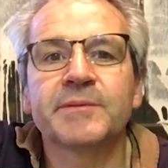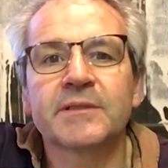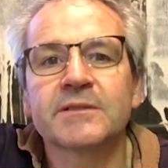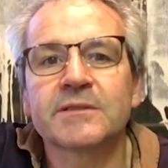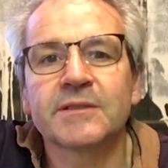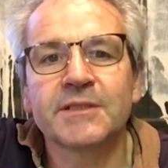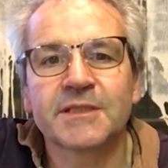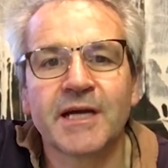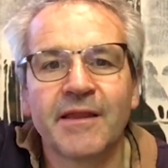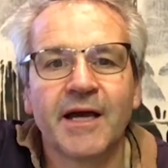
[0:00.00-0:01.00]
because I need to
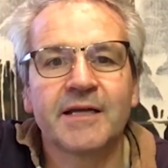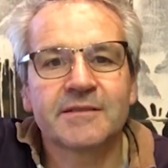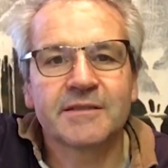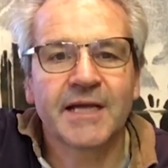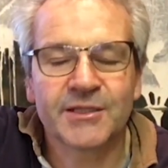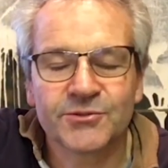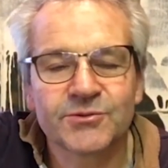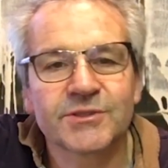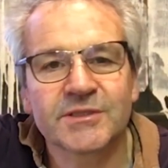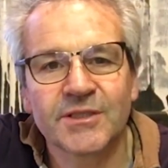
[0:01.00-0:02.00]
cut that to the actual
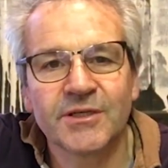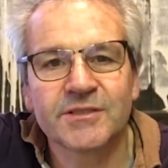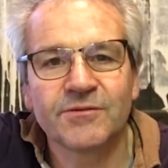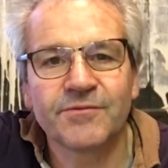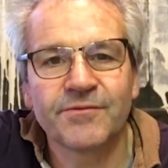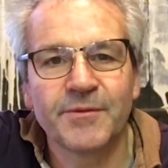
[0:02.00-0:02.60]
size of